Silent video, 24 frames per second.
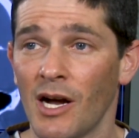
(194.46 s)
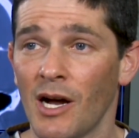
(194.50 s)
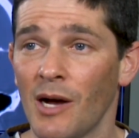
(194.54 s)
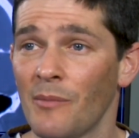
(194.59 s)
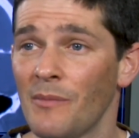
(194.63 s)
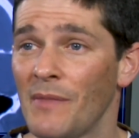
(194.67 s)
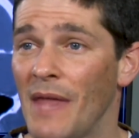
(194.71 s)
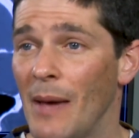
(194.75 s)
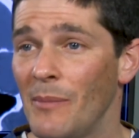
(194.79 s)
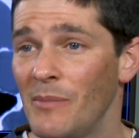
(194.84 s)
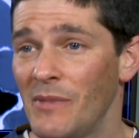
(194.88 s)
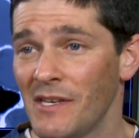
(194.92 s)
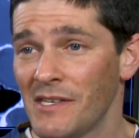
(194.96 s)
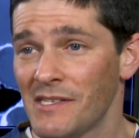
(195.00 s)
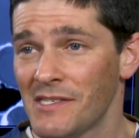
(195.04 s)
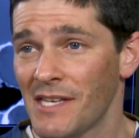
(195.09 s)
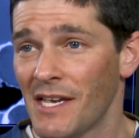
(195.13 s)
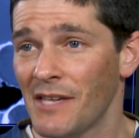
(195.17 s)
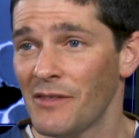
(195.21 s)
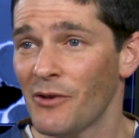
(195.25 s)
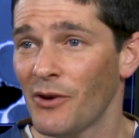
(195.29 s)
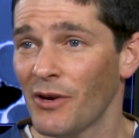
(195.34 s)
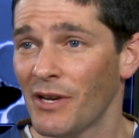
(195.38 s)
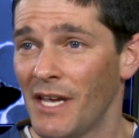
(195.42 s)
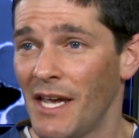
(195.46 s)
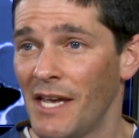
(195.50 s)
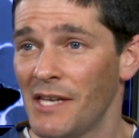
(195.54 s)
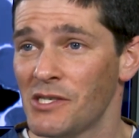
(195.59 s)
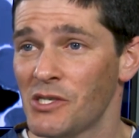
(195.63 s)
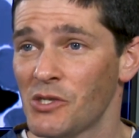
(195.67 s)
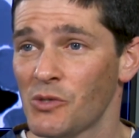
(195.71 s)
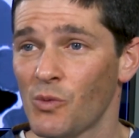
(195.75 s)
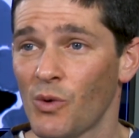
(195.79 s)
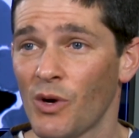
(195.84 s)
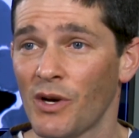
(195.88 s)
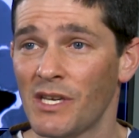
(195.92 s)
That being said, there are
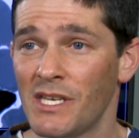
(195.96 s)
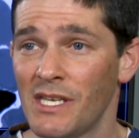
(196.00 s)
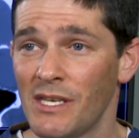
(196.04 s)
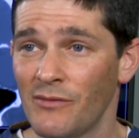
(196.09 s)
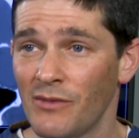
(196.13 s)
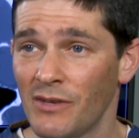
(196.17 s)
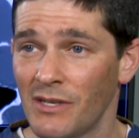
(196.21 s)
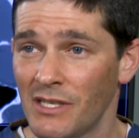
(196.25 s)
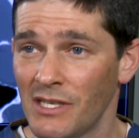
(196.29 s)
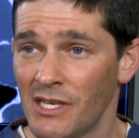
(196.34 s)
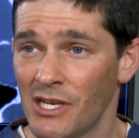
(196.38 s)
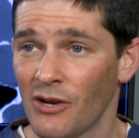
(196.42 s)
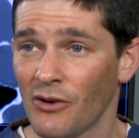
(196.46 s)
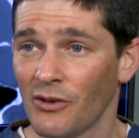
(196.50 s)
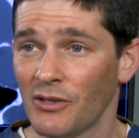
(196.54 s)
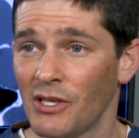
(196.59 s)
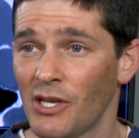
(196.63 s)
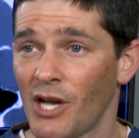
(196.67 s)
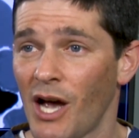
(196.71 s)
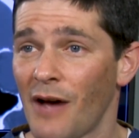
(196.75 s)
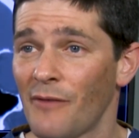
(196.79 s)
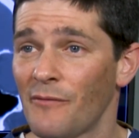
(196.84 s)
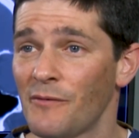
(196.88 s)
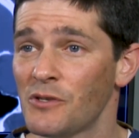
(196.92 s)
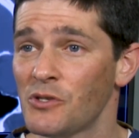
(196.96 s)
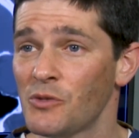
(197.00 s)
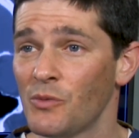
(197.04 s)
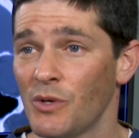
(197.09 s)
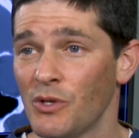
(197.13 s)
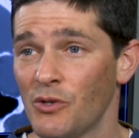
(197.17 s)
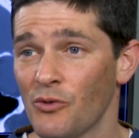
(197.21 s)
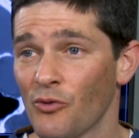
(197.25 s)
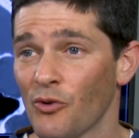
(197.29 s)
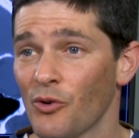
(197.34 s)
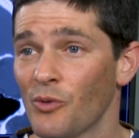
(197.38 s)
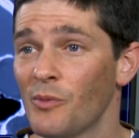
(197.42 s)
cases where even here in the office we
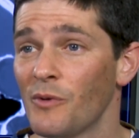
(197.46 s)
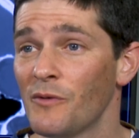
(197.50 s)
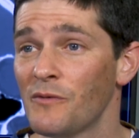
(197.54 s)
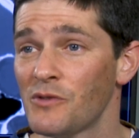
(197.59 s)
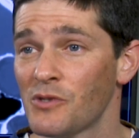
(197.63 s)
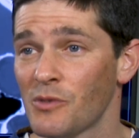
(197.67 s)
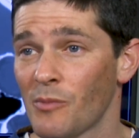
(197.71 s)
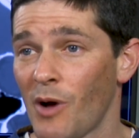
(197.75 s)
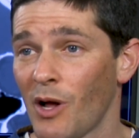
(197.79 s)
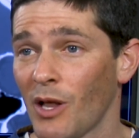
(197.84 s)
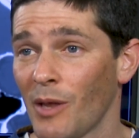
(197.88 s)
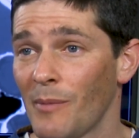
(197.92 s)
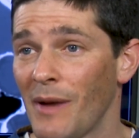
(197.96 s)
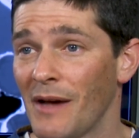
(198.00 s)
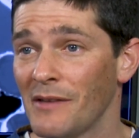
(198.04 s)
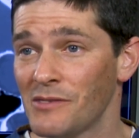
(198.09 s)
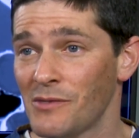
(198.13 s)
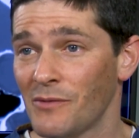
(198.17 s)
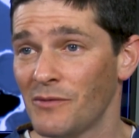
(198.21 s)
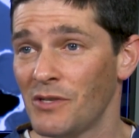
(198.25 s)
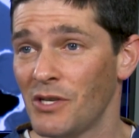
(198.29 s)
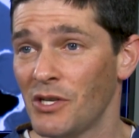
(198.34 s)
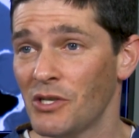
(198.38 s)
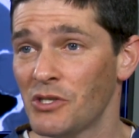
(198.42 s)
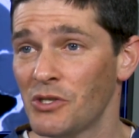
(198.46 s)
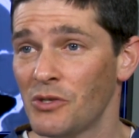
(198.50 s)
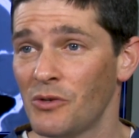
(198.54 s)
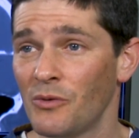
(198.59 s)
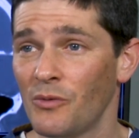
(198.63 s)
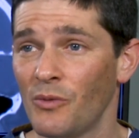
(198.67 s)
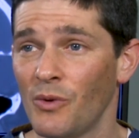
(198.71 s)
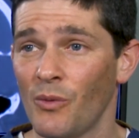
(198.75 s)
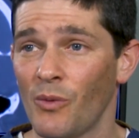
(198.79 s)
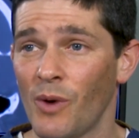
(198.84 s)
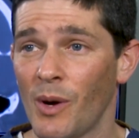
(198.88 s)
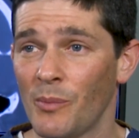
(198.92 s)
do remove small amounts of tissue
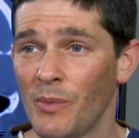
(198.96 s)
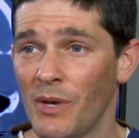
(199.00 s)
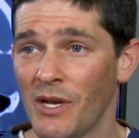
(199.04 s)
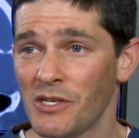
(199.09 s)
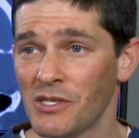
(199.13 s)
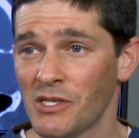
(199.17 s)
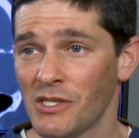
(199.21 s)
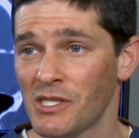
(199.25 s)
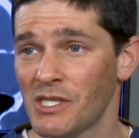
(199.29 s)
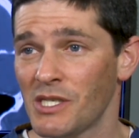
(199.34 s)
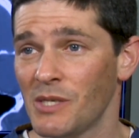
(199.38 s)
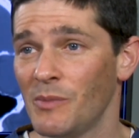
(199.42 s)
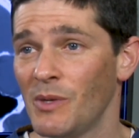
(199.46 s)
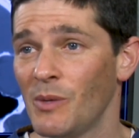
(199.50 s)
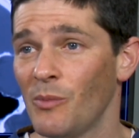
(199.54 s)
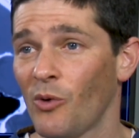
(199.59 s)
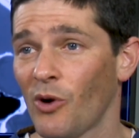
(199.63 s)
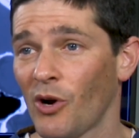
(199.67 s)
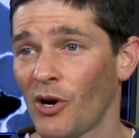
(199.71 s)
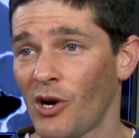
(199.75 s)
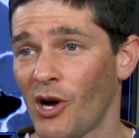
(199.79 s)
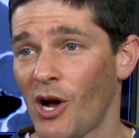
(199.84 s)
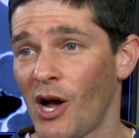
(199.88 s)
and we want patients to be more